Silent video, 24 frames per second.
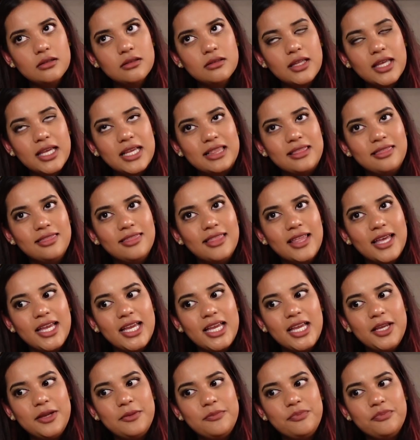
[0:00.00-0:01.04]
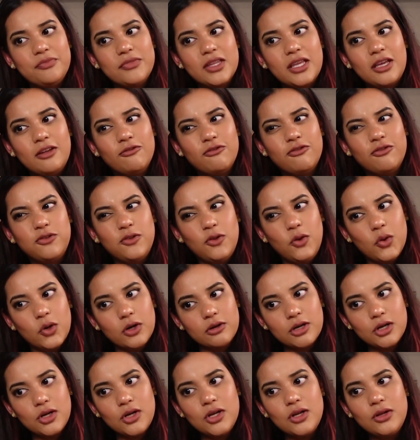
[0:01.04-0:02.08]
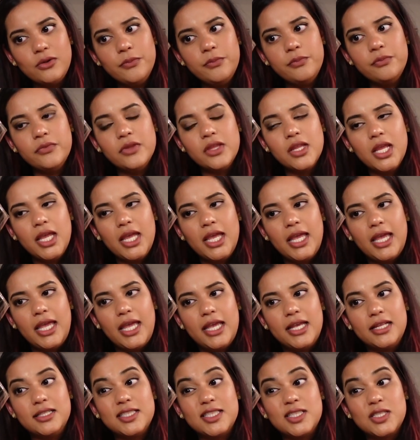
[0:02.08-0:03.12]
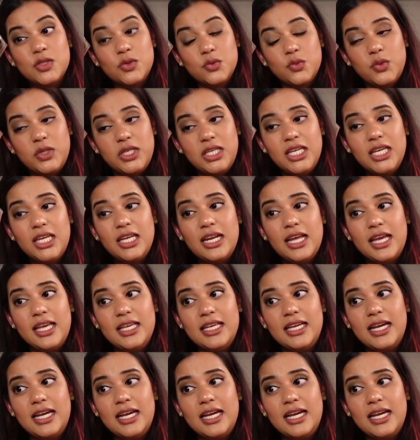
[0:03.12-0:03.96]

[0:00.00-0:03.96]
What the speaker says: like light and floral and sweet.